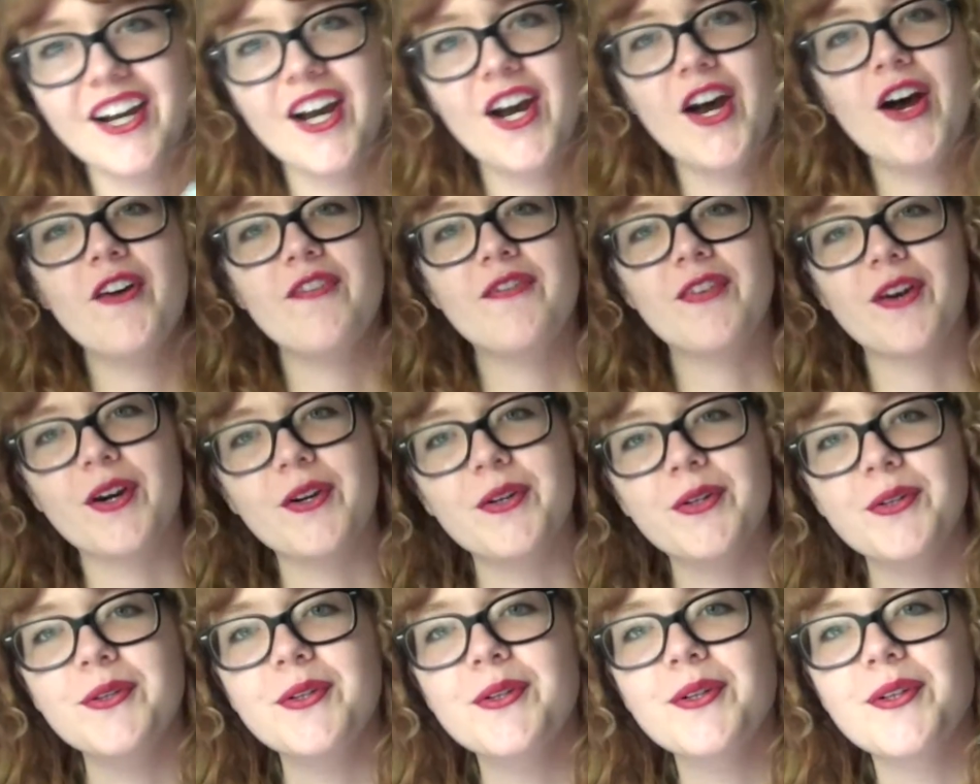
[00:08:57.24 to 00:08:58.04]
for
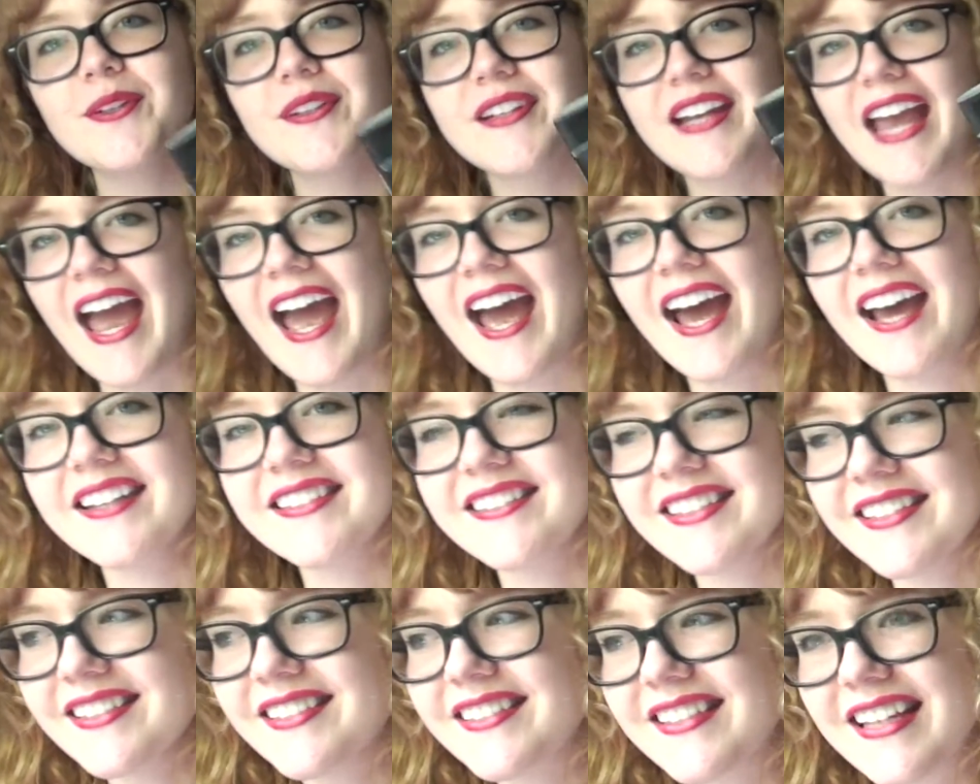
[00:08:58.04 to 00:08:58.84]
who
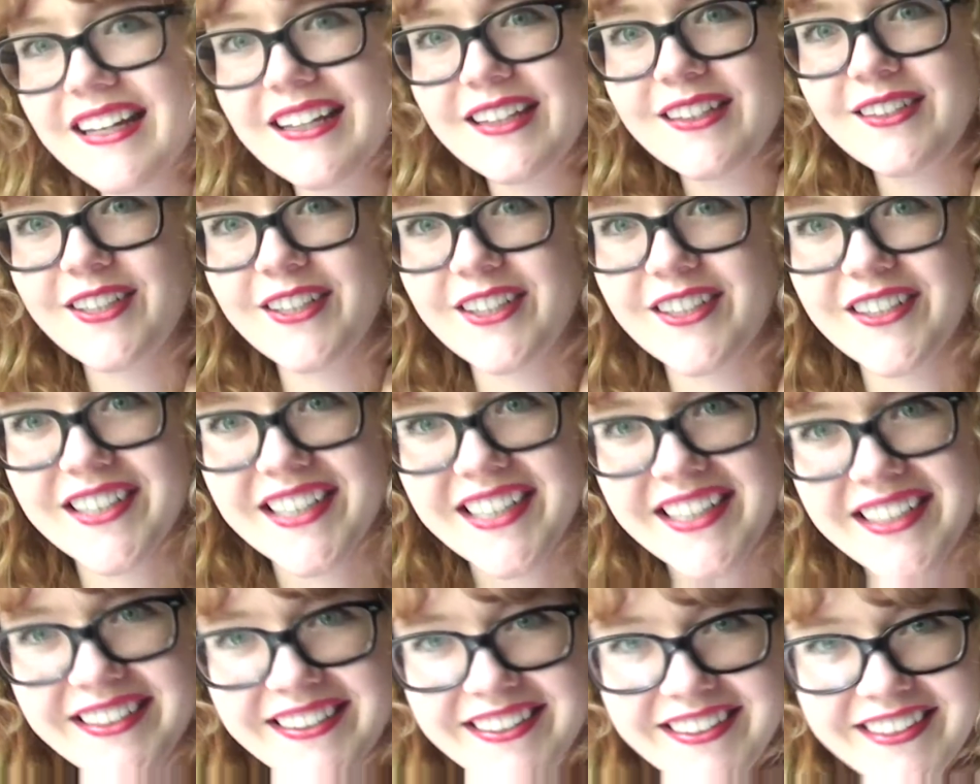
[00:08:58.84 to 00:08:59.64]
Kaz is gonna turn
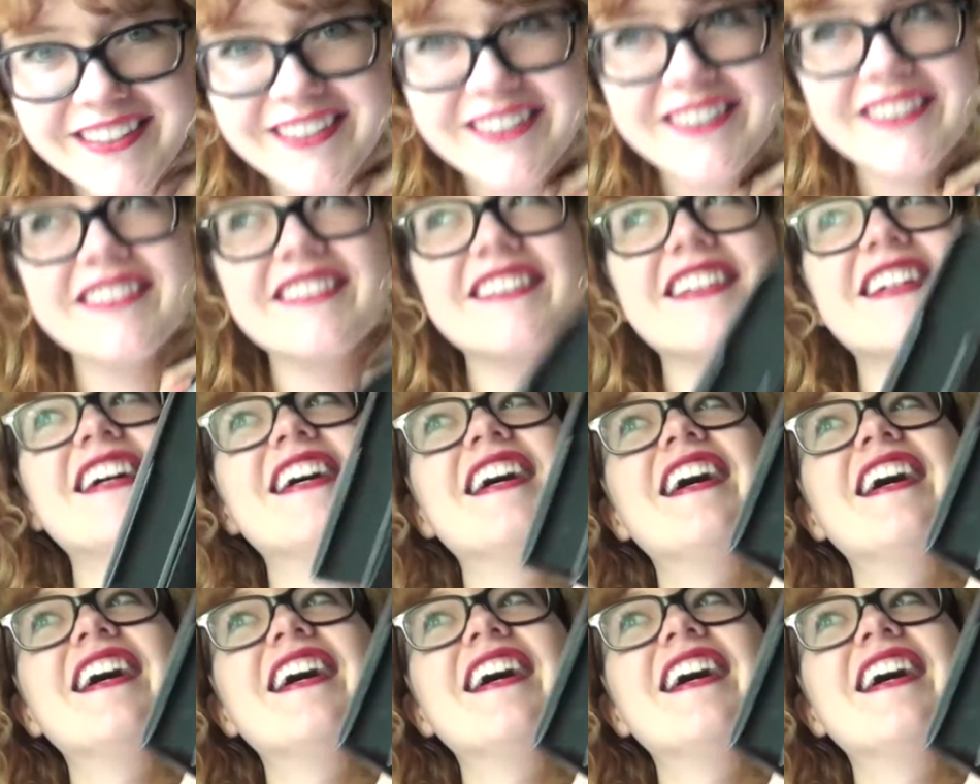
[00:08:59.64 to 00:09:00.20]
into